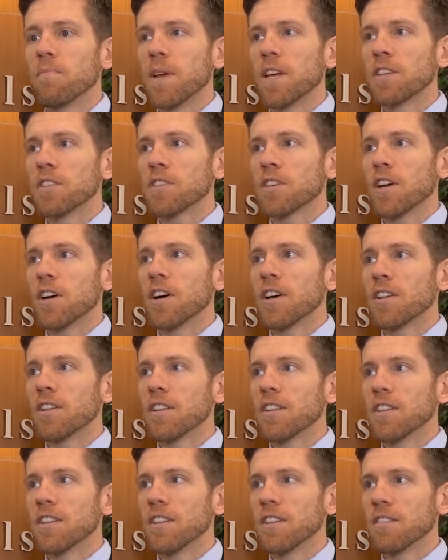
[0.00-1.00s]
based
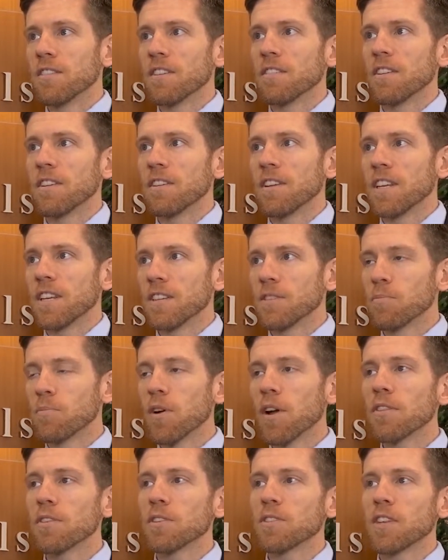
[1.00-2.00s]
on his
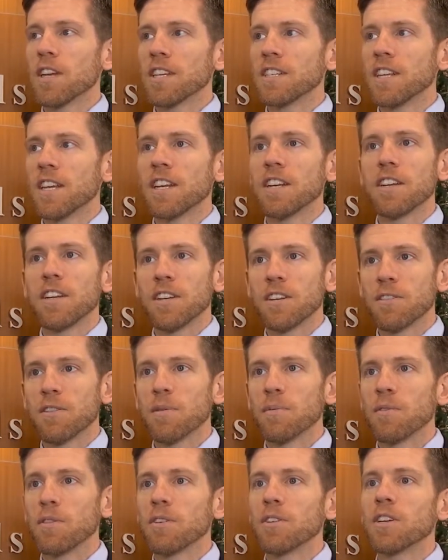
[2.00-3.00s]
brother's identity and
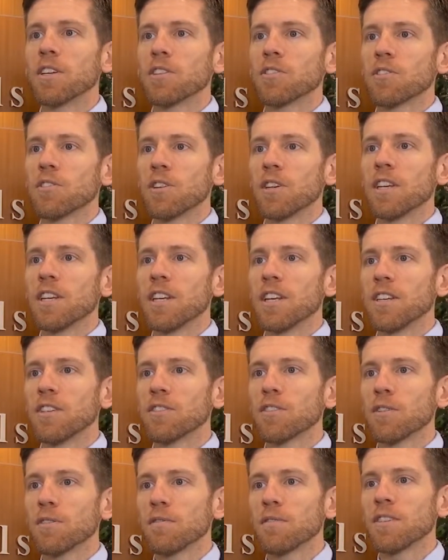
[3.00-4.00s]
criminal history. He
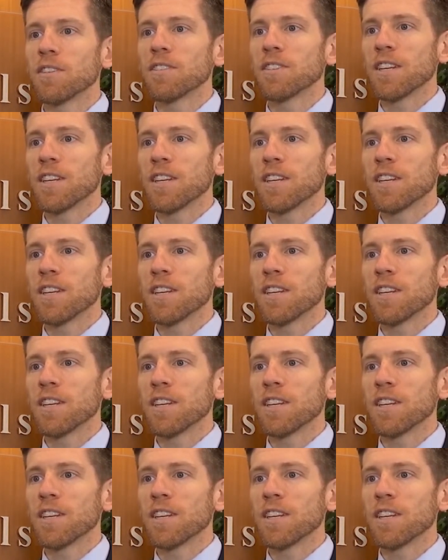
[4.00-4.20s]
served the